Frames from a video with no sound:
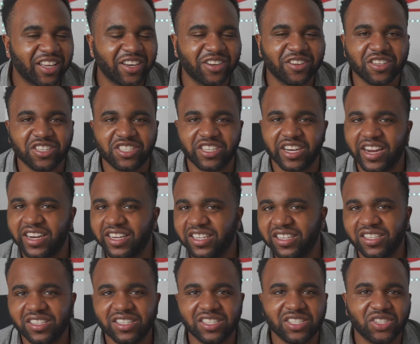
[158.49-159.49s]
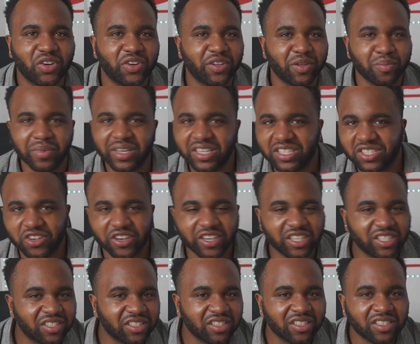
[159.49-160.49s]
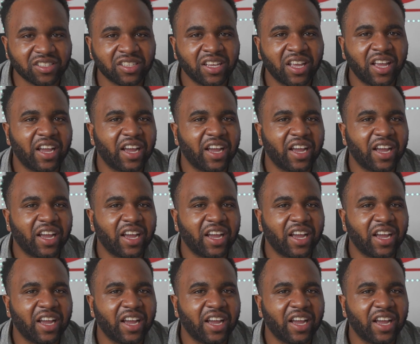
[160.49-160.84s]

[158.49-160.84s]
the Chinese or the mixed races,